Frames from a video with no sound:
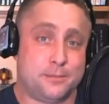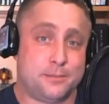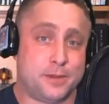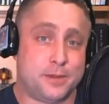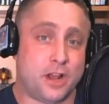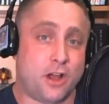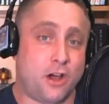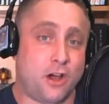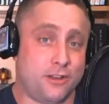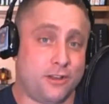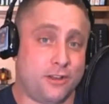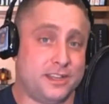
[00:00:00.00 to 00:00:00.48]
But
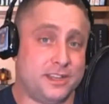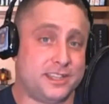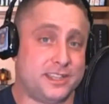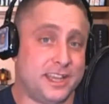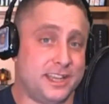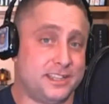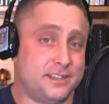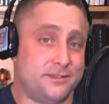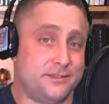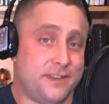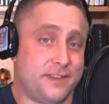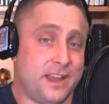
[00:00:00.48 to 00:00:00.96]
all these
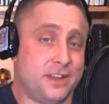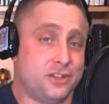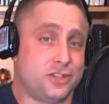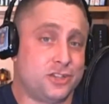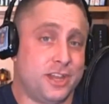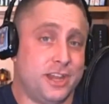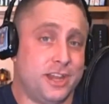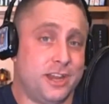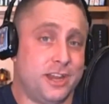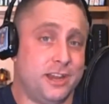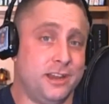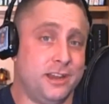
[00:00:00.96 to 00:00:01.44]
things
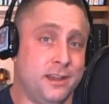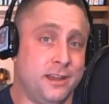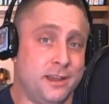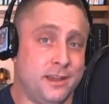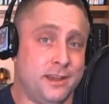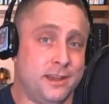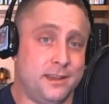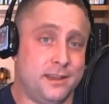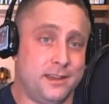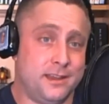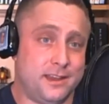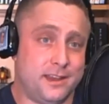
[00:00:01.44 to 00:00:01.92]
eventually,
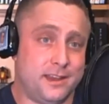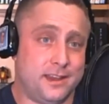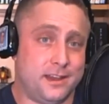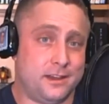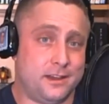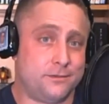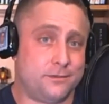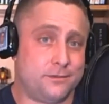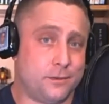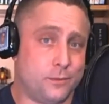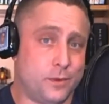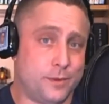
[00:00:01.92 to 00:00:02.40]

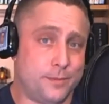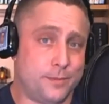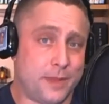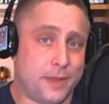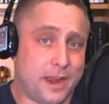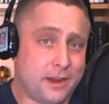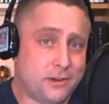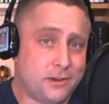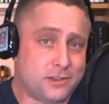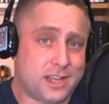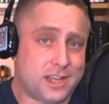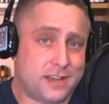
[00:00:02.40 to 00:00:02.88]
from what
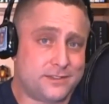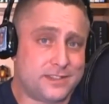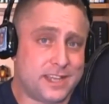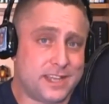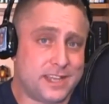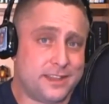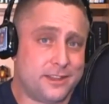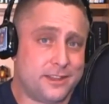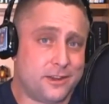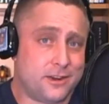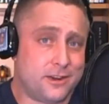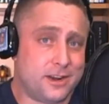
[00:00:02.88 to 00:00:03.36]
Microsoft's
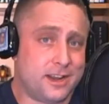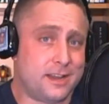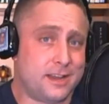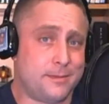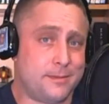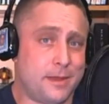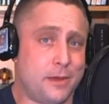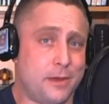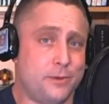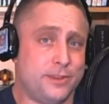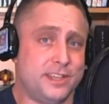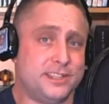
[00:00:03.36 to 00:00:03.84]
saying, they're going to
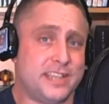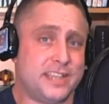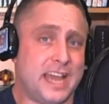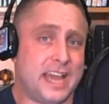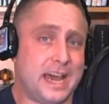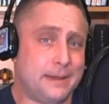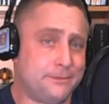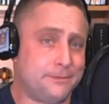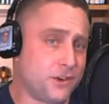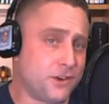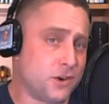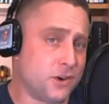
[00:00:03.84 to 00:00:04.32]
come out with these
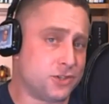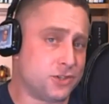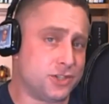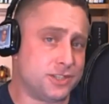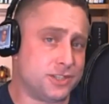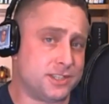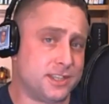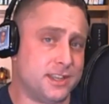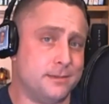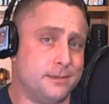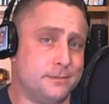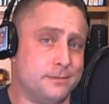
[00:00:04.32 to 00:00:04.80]
app
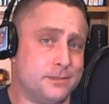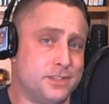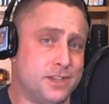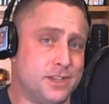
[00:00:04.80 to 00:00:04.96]
versions of them.